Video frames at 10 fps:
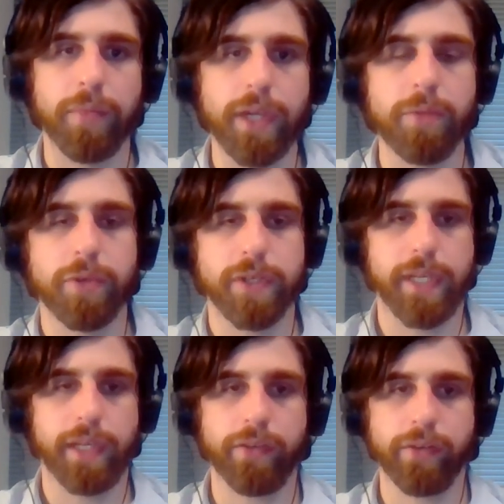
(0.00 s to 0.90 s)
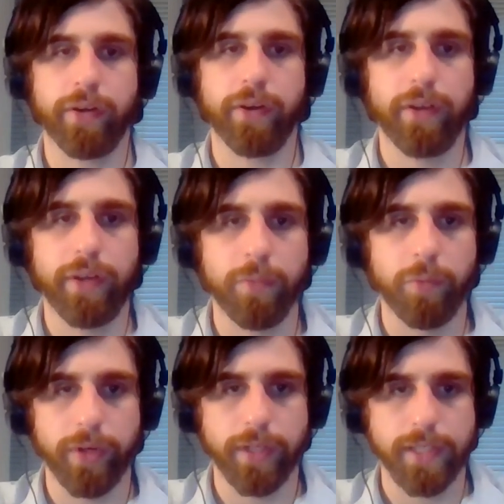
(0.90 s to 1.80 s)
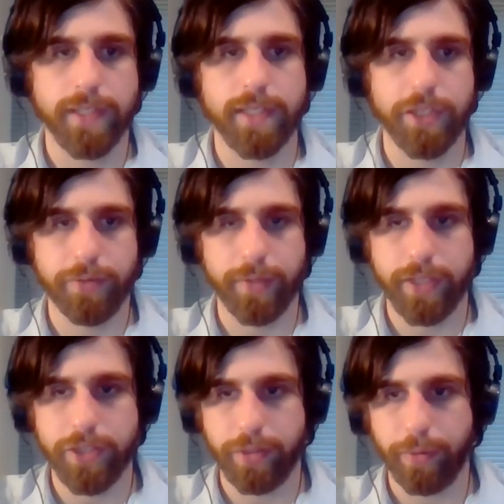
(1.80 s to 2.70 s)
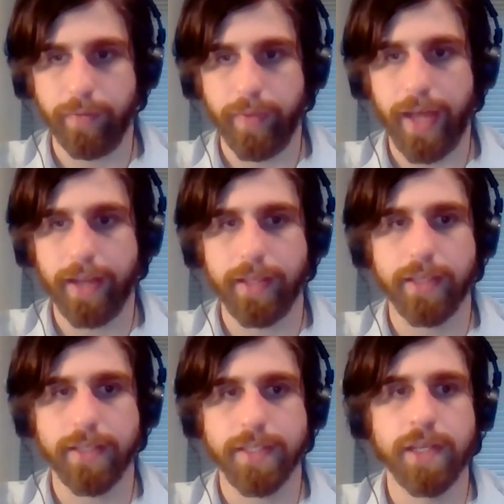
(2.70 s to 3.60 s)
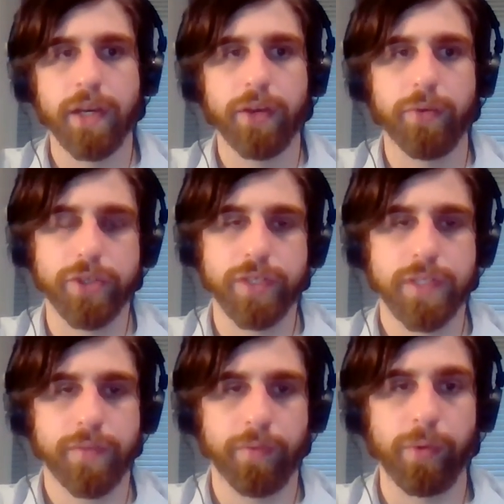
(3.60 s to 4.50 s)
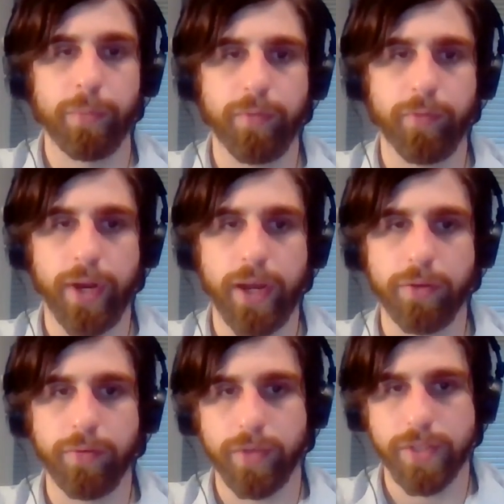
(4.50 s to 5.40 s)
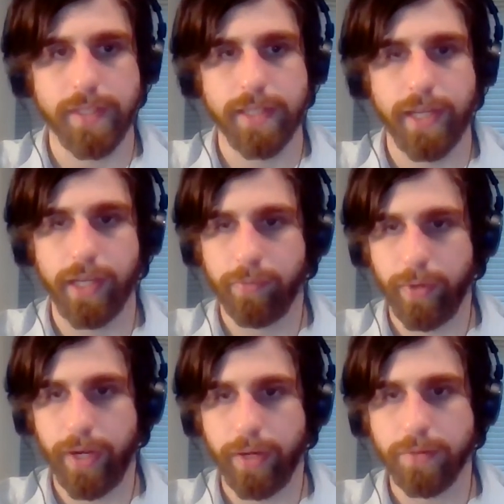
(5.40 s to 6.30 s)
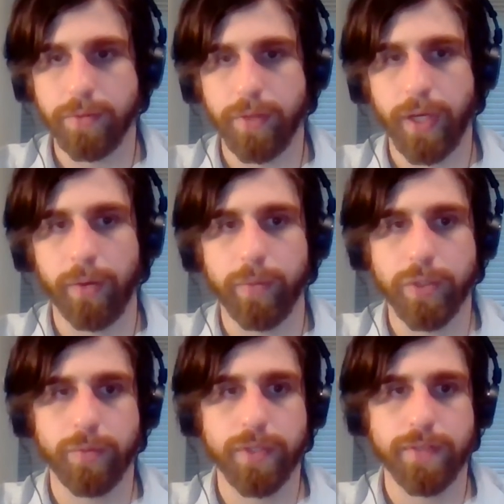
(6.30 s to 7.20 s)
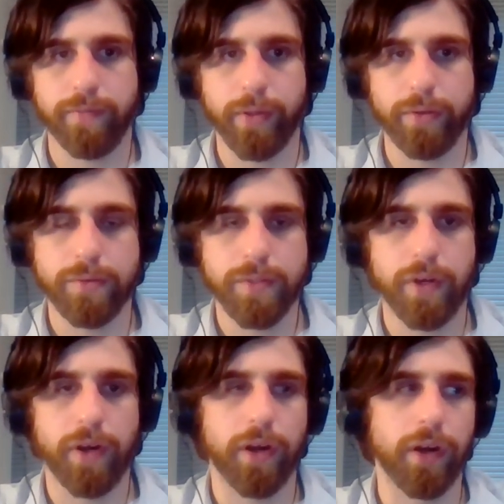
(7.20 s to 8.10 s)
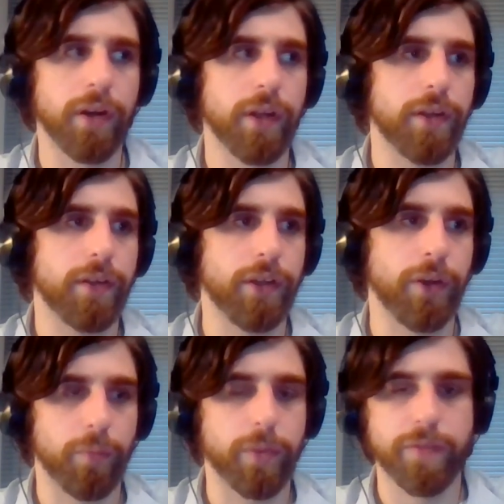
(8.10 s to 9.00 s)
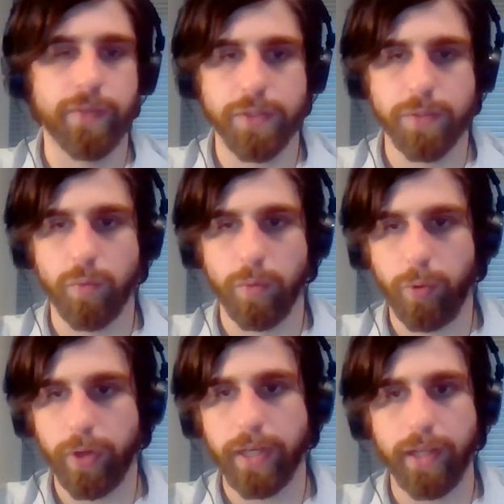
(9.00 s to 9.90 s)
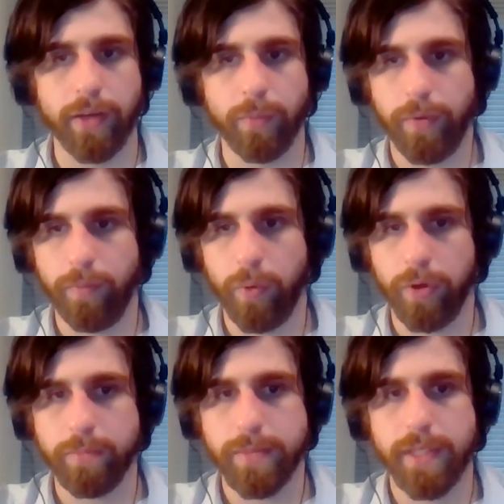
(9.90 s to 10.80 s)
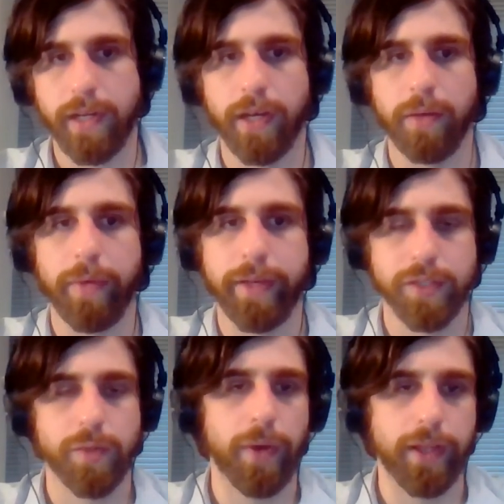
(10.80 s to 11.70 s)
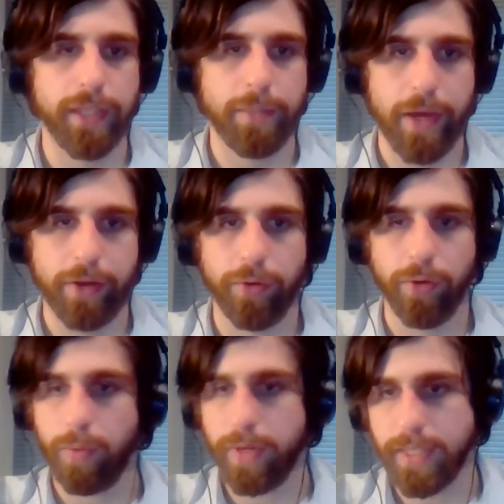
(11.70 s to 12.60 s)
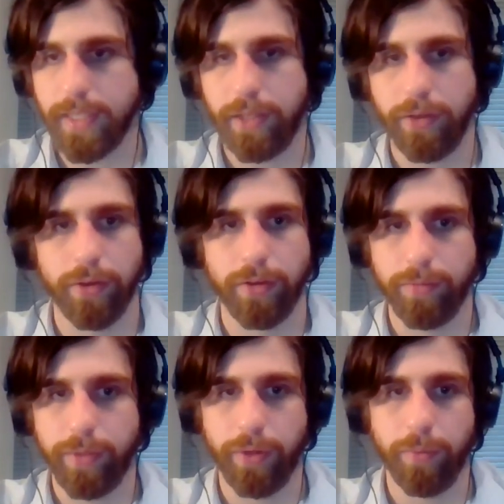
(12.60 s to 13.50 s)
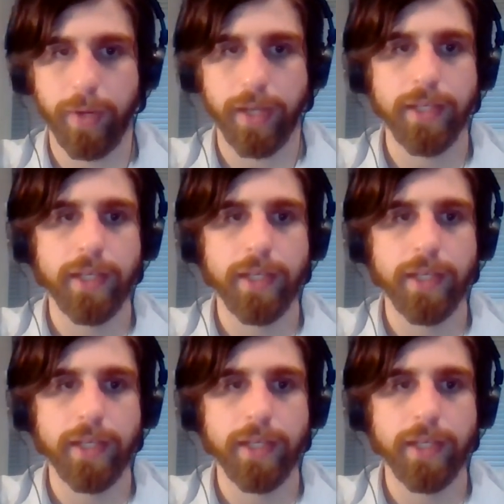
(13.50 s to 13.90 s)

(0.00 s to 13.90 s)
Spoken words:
In particular, an important constituent issue of that is questions of affirmative ground versus negative ground. Which ones of those are, which of those is more important and in what forms, and does quality matter or quantity or what?